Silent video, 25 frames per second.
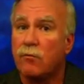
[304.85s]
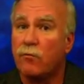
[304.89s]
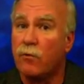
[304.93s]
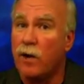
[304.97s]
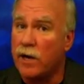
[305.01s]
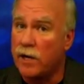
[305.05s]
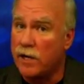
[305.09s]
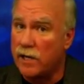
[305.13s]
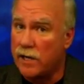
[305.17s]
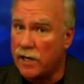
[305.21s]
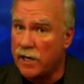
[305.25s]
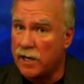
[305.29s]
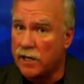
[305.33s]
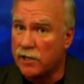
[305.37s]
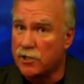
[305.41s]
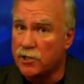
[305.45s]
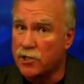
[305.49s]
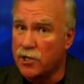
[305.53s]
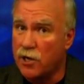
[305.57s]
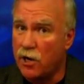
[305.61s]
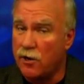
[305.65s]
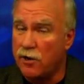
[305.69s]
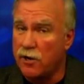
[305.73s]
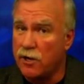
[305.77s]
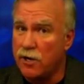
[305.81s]
Ready to get
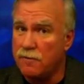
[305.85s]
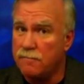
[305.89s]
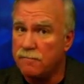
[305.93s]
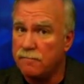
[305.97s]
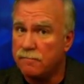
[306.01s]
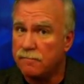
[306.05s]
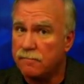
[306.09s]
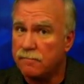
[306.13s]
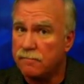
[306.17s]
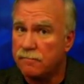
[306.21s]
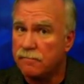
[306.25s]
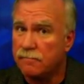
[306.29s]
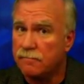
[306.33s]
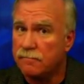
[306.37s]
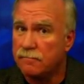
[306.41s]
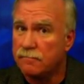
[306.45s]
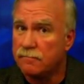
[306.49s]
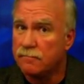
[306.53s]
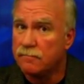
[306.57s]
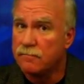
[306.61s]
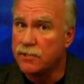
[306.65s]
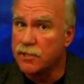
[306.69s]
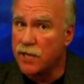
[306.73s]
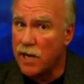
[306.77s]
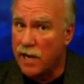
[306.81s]
started?
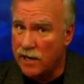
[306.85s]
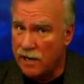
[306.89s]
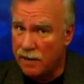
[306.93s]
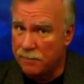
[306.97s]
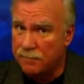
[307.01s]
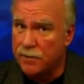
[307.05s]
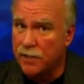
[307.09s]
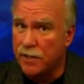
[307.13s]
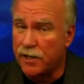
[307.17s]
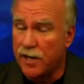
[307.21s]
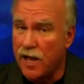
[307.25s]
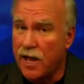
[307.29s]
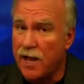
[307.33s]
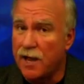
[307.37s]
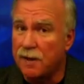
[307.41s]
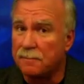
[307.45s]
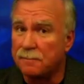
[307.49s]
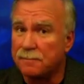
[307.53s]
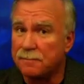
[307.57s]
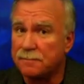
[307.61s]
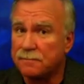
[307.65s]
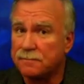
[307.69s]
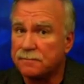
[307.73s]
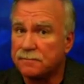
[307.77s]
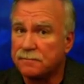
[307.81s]
Sign up
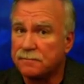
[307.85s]
today.